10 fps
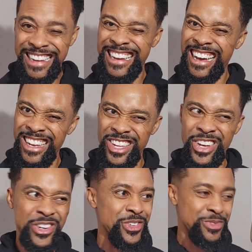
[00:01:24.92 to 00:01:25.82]

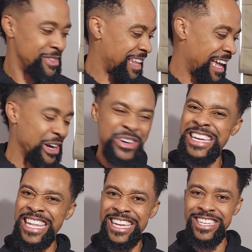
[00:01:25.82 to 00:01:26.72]
hollow, loud,
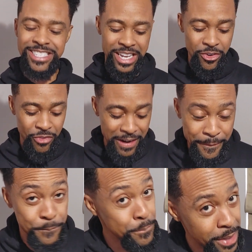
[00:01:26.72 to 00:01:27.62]
clanky sound, right?
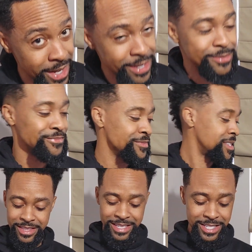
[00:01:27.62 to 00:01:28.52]
But
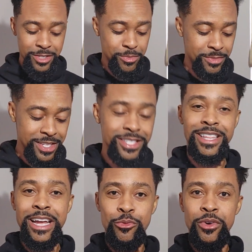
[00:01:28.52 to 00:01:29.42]
this is
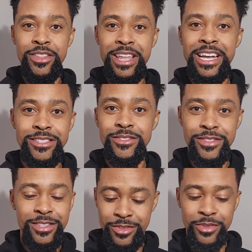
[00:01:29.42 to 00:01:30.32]
like where that
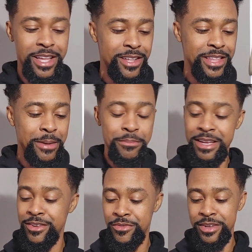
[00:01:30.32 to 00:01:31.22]

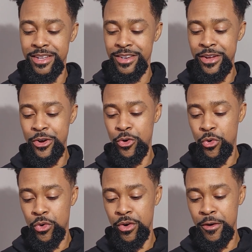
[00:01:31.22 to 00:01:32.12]
benefit,
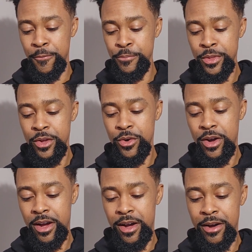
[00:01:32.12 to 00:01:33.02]
or
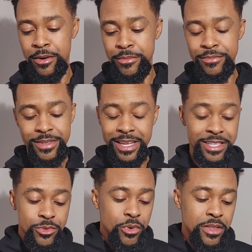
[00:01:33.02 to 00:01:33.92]
this
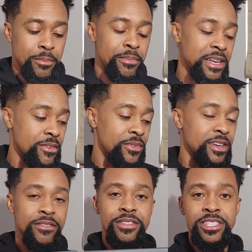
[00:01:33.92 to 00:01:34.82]
is where the benefit
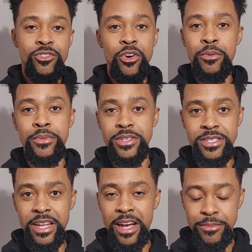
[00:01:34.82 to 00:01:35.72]
of this Chromebook
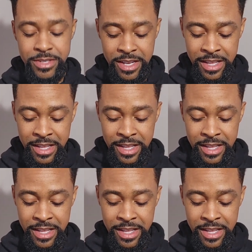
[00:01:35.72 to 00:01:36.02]
stops.